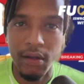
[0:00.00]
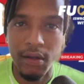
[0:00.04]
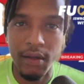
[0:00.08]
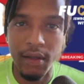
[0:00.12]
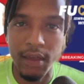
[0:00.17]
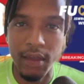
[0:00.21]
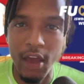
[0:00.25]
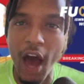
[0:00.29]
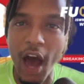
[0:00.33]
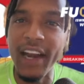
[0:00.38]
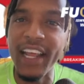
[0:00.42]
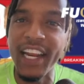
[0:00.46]

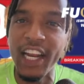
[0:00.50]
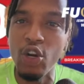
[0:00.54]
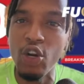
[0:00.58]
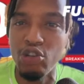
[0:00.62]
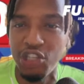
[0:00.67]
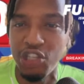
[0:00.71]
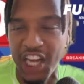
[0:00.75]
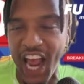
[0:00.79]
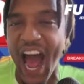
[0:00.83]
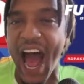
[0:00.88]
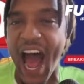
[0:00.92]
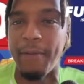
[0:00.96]
Y'all need a new
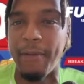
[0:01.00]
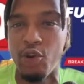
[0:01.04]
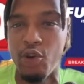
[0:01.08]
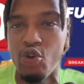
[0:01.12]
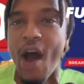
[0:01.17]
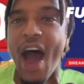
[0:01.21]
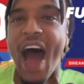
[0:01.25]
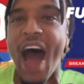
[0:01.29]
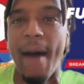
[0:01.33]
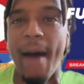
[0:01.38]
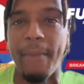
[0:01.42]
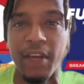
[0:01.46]
job, new
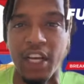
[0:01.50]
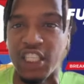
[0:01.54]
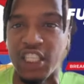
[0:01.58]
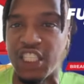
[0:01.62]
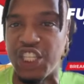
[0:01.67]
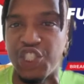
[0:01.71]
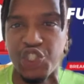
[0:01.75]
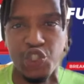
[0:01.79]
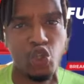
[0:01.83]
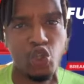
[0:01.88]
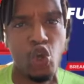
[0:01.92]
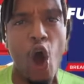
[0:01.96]
hobby, because
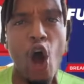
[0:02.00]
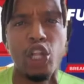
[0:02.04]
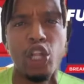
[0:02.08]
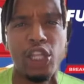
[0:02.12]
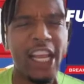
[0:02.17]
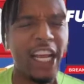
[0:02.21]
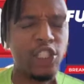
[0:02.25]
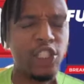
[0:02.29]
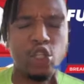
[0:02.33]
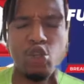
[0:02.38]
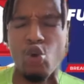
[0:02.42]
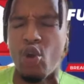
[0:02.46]
it's y'all
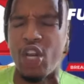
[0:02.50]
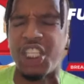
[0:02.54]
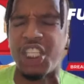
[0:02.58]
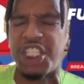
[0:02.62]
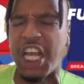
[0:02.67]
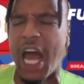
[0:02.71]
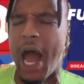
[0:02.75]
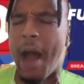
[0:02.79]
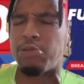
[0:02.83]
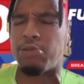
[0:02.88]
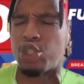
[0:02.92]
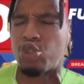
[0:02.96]
niggas is on the
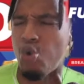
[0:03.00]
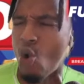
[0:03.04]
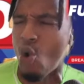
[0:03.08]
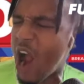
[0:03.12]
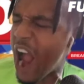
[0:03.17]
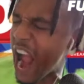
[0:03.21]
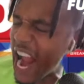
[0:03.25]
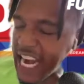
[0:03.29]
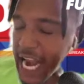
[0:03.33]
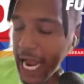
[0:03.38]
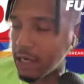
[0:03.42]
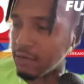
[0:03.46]
job
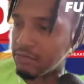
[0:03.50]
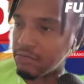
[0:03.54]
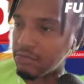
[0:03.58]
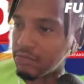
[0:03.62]
training.